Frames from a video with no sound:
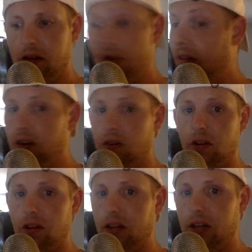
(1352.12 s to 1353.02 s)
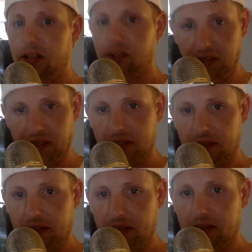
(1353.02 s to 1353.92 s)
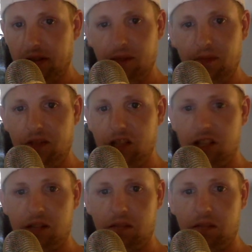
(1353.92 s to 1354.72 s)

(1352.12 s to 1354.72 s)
they know all the answers. Just